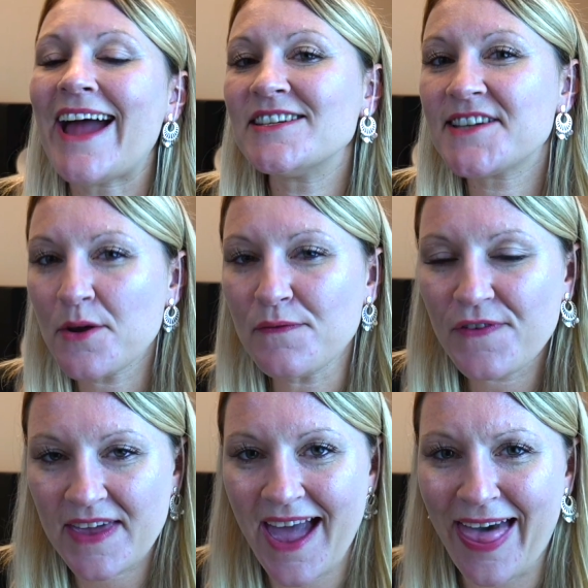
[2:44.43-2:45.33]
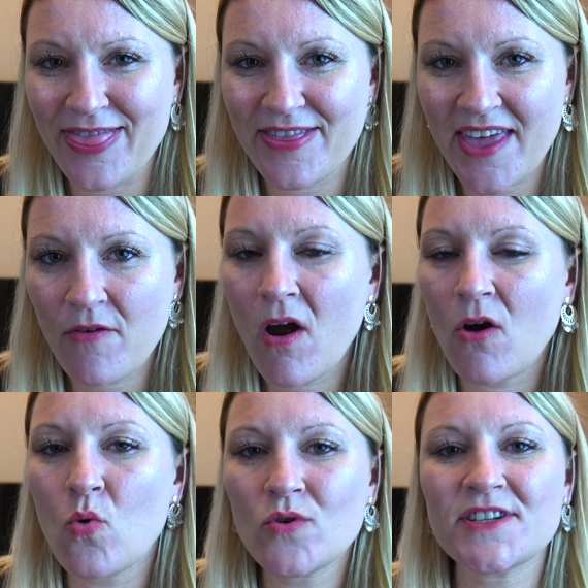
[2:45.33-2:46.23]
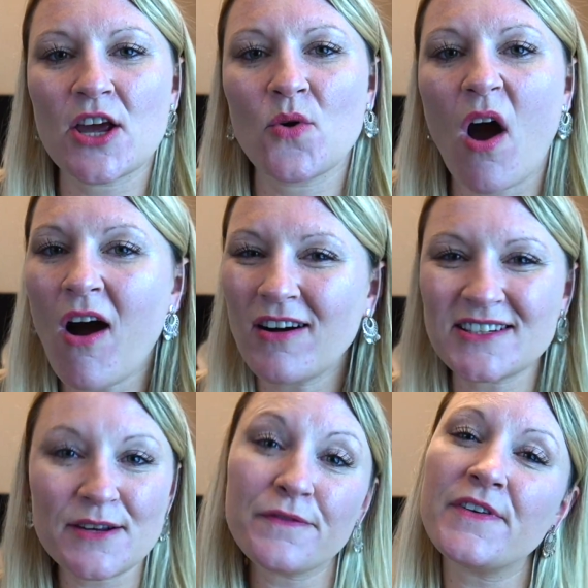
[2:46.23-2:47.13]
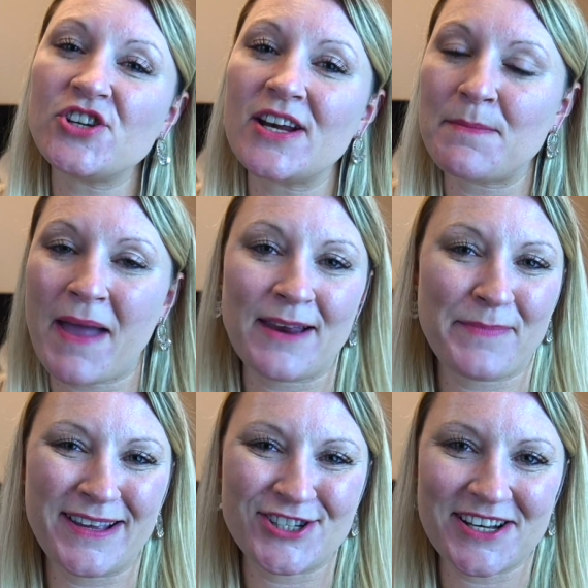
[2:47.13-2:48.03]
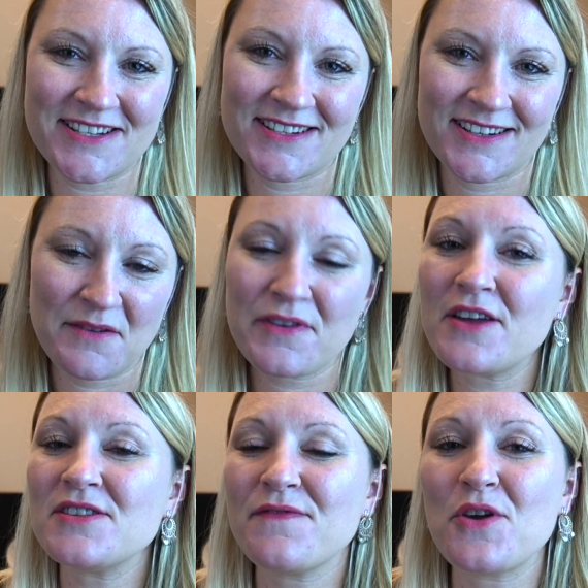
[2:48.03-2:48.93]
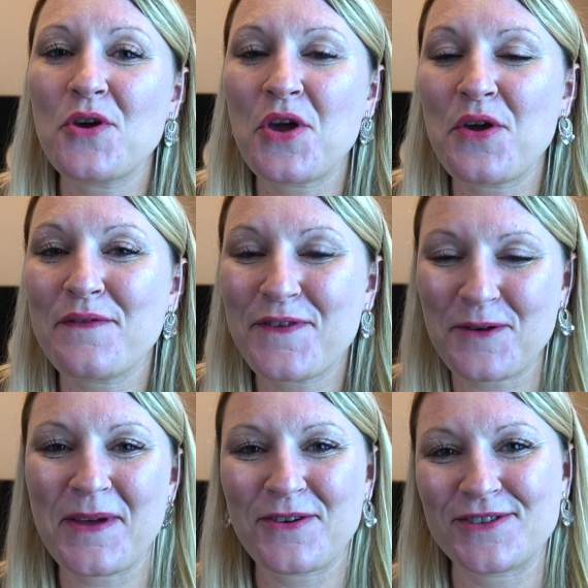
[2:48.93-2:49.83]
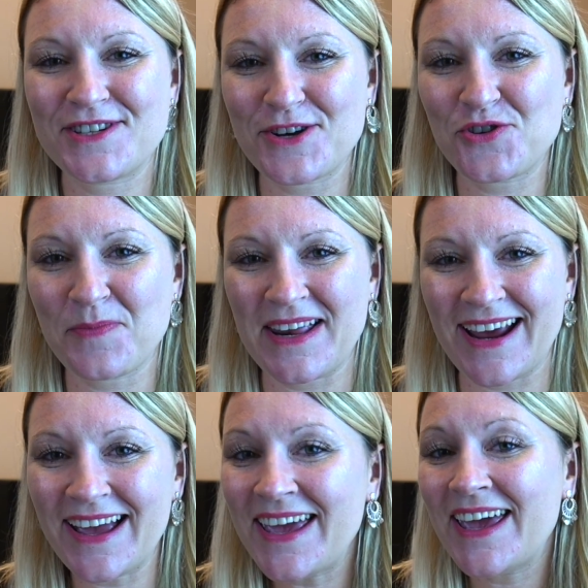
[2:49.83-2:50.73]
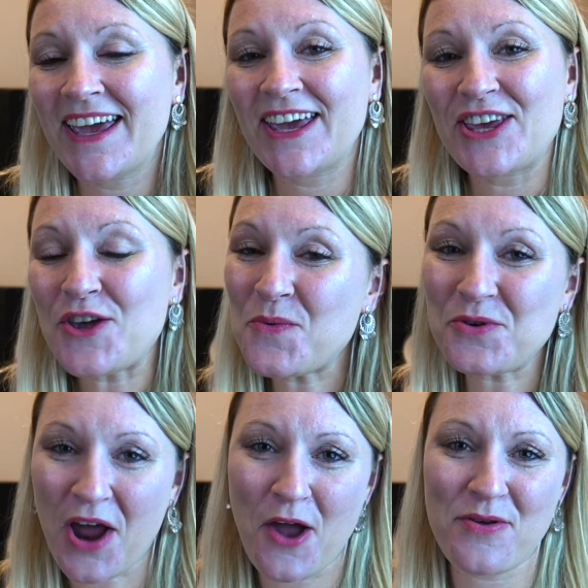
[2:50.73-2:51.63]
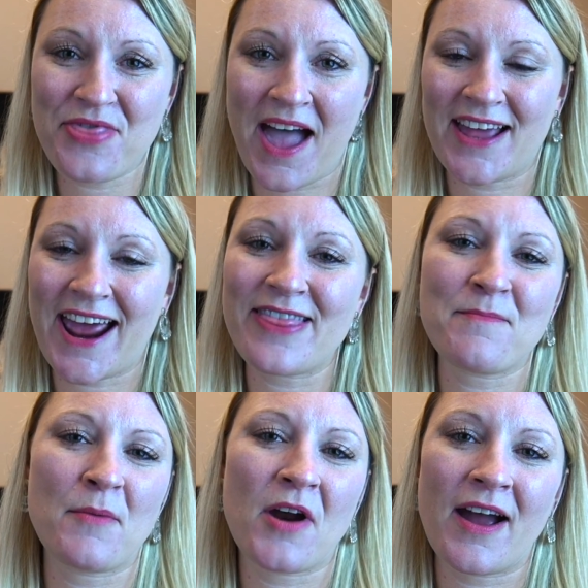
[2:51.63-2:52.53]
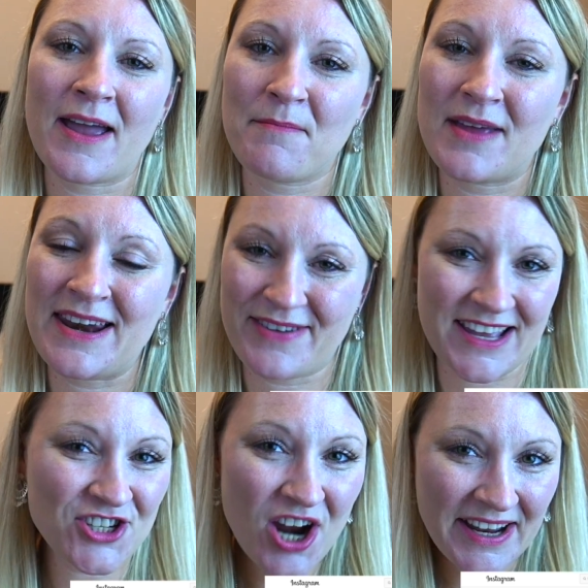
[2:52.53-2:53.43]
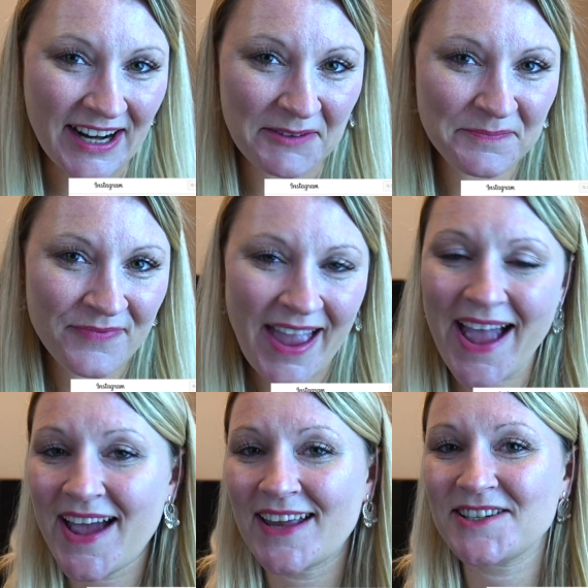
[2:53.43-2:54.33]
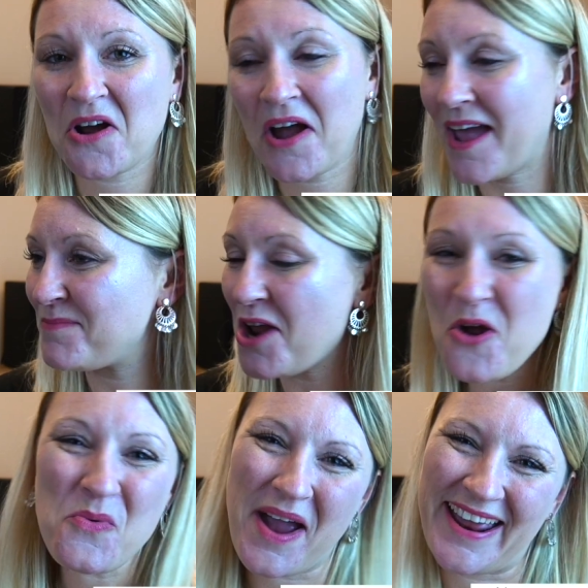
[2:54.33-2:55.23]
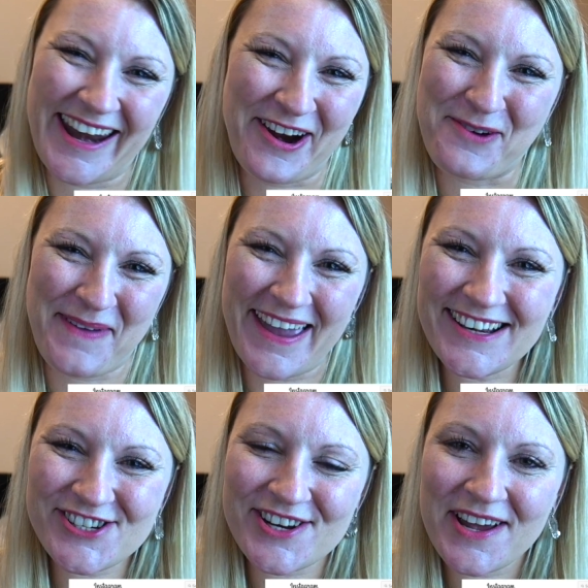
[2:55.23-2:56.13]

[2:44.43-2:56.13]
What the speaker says: And don't forget that there are also artificially made beaches. For those of you who follow me on social media, you will know that at the moment I am living in China, and I am nowhere near a beach.